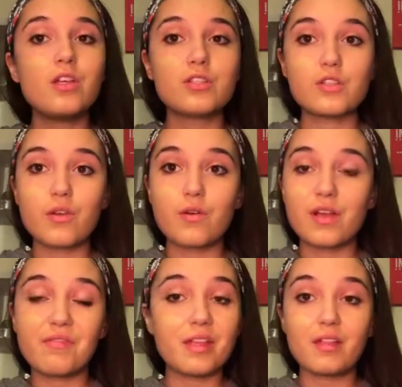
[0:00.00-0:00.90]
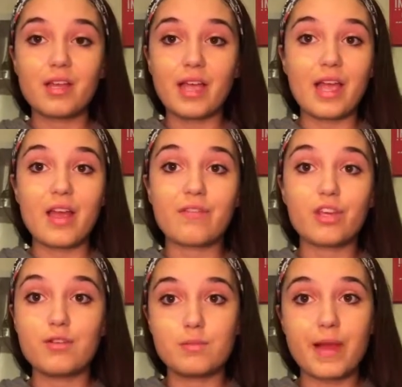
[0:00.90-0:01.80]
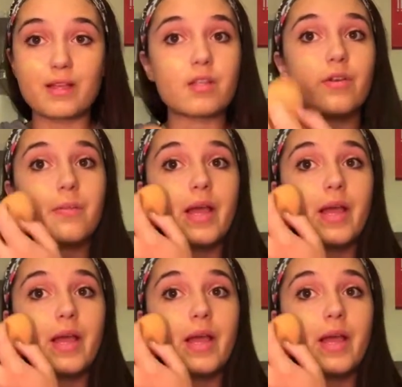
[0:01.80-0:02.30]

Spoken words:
So if I look like I have huge bags under